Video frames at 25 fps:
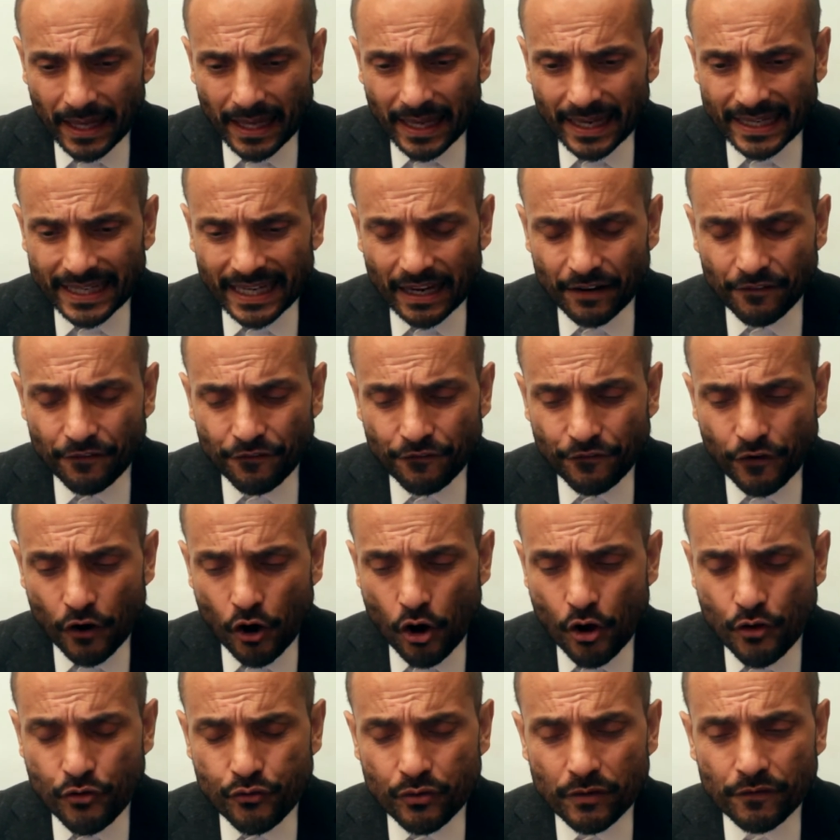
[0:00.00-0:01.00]
get
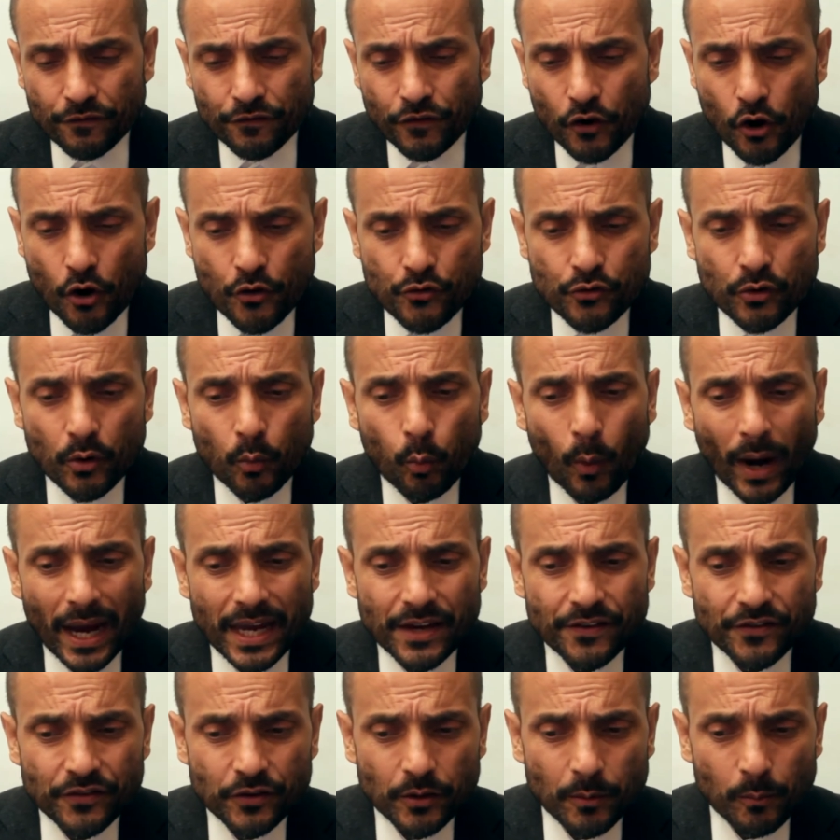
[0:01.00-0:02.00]
further and further away
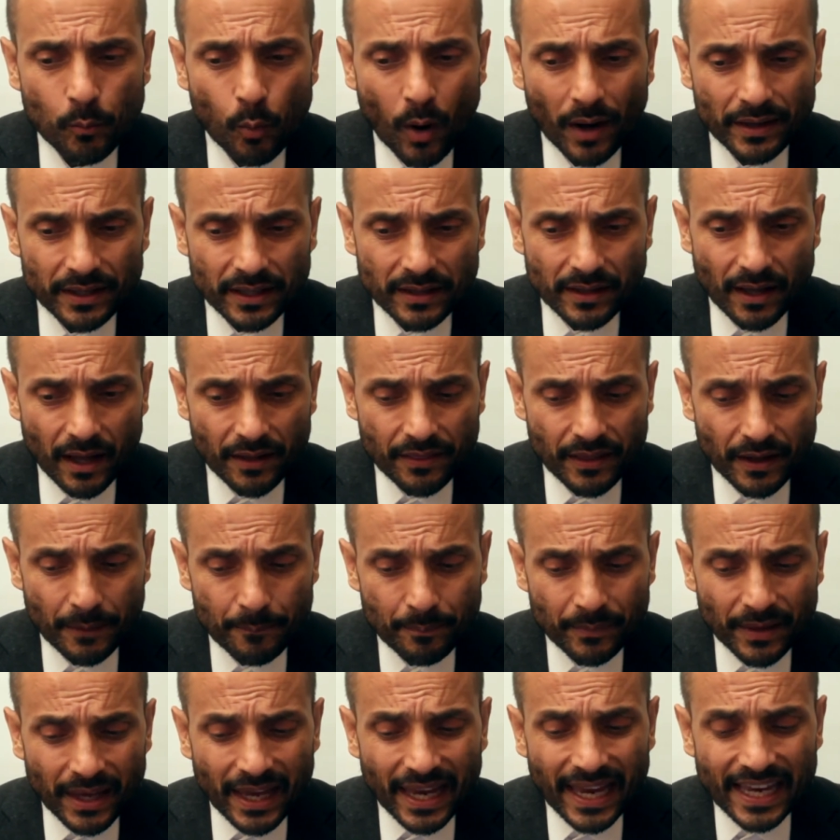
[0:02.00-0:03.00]
from one another,
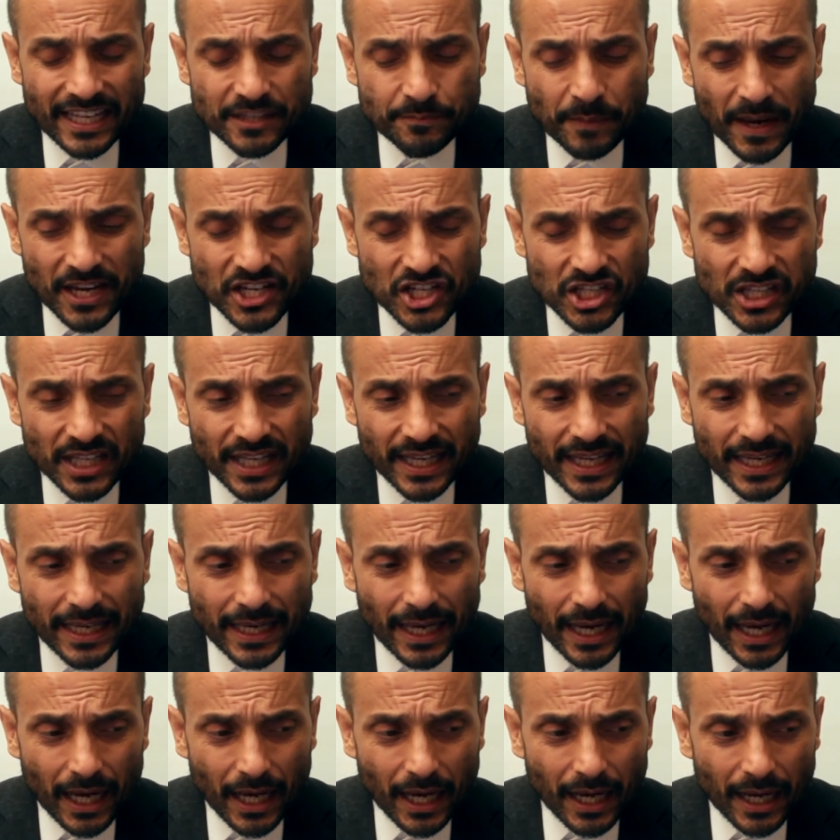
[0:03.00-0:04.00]
especially
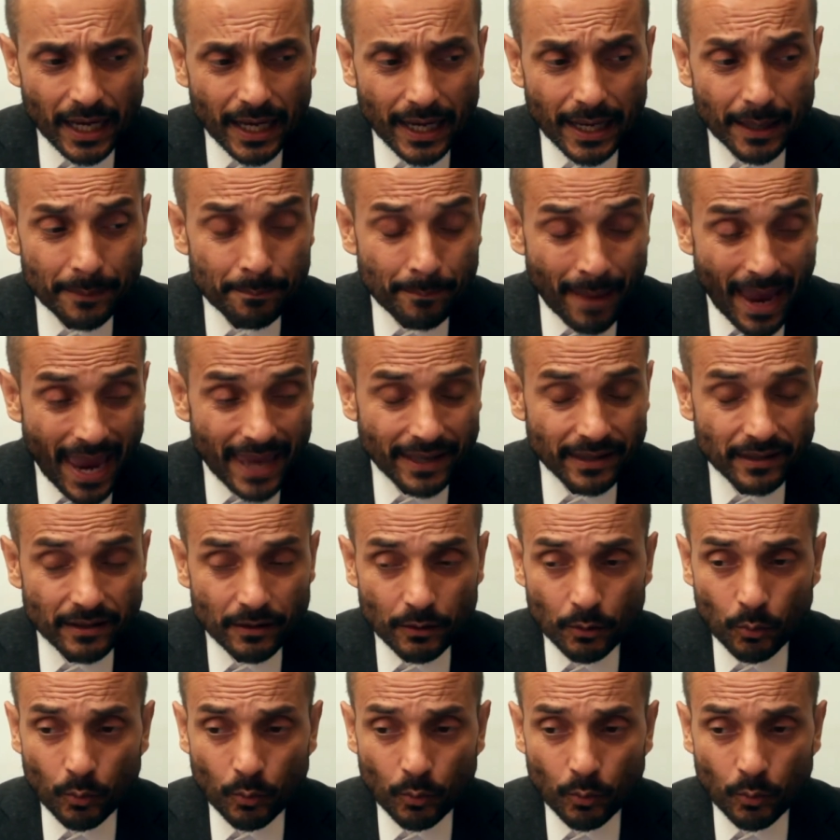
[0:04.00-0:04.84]
men.